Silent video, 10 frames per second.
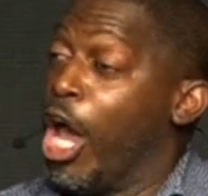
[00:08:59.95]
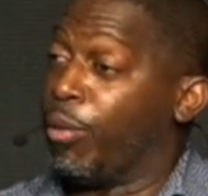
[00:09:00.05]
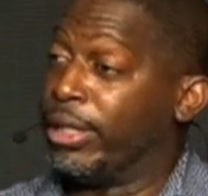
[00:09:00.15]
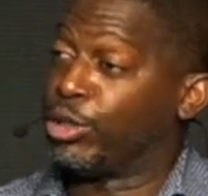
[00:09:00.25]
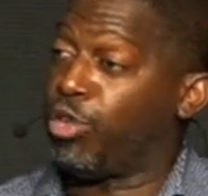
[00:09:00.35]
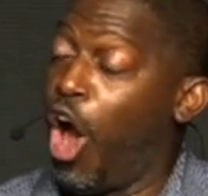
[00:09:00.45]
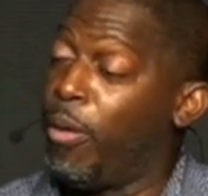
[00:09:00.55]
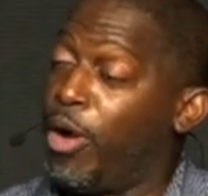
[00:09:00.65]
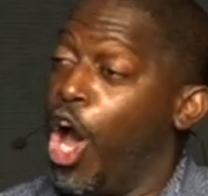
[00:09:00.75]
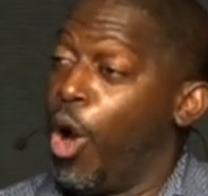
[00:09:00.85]

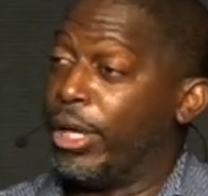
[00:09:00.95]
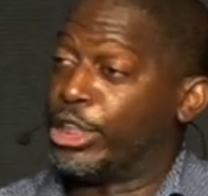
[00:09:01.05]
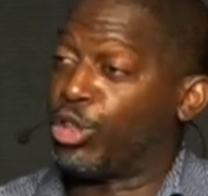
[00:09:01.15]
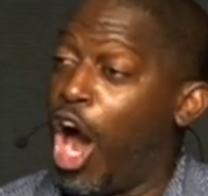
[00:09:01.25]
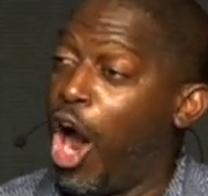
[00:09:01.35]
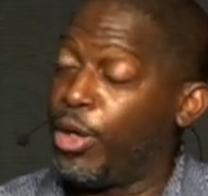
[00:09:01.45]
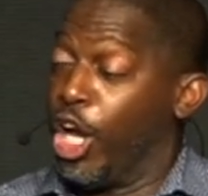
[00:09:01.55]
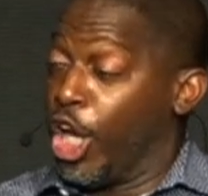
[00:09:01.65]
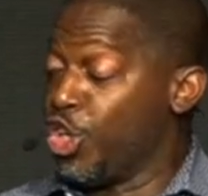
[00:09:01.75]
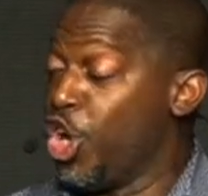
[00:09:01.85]
withdrawal, withdrawal,
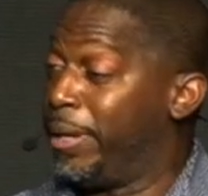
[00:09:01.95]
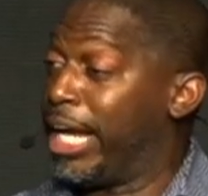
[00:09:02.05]
you know what they're